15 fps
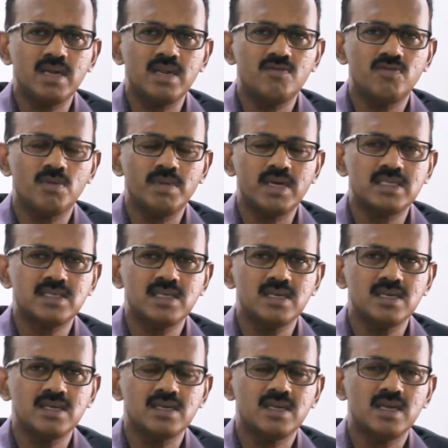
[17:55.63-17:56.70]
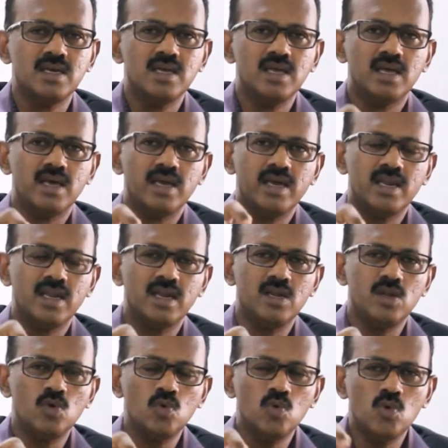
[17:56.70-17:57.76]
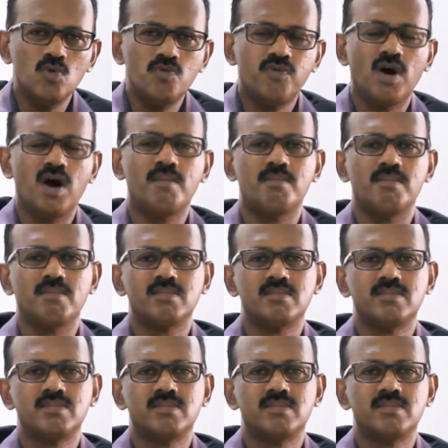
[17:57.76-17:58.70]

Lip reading: information in a new form,